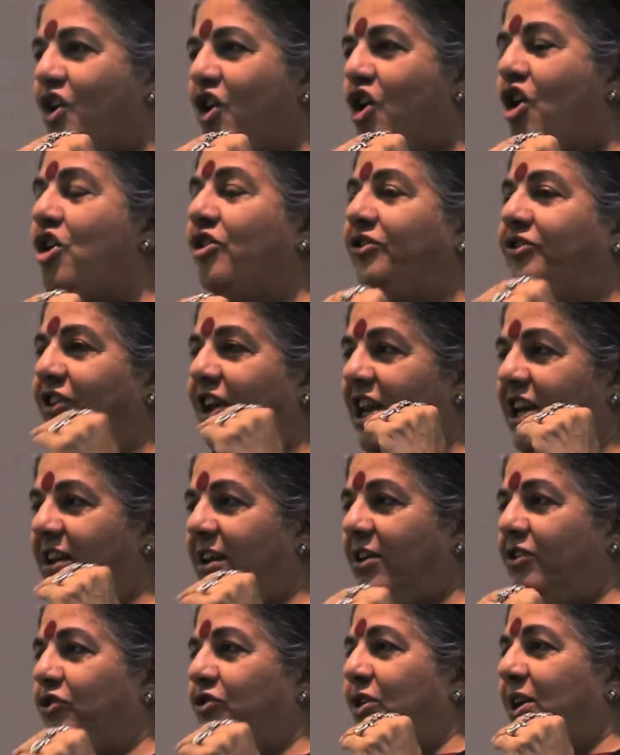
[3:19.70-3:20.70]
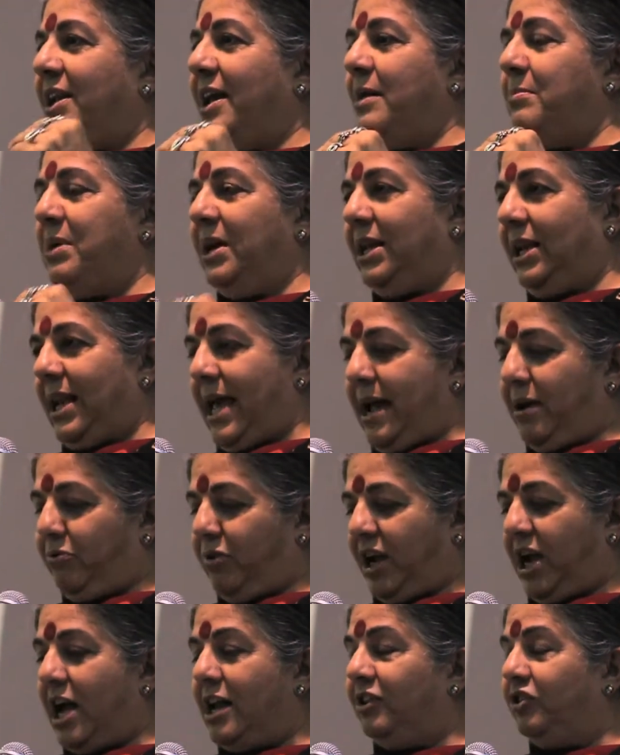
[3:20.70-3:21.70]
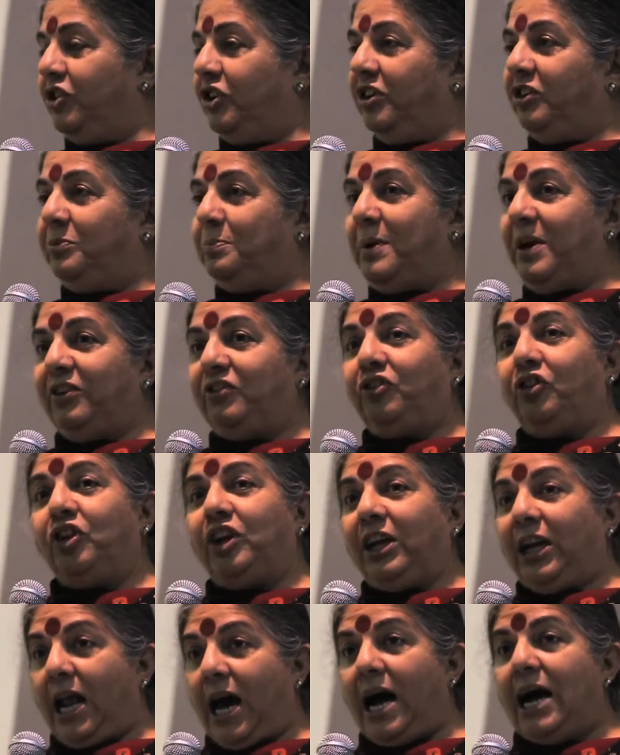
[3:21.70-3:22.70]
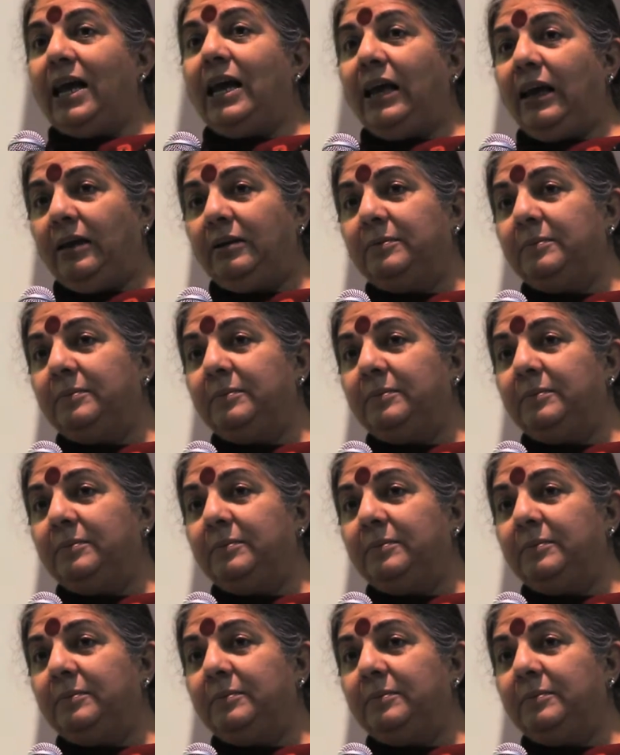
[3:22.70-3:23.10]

of industrial chemical agriculture is based on a lie,